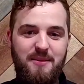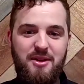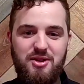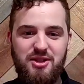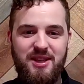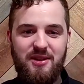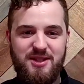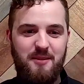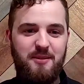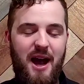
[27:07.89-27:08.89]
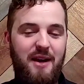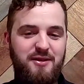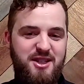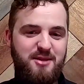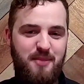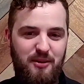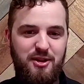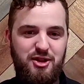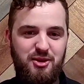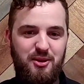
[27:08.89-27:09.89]
usually there's some kind of
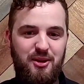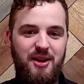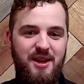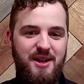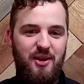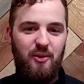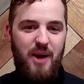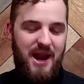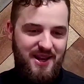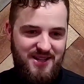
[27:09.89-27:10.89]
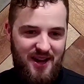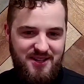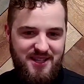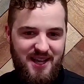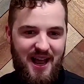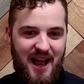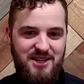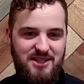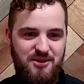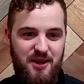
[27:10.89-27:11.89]
spiritual renaissance that
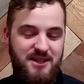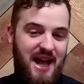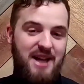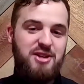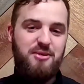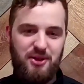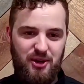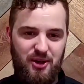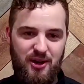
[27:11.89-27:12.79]
has had to occur.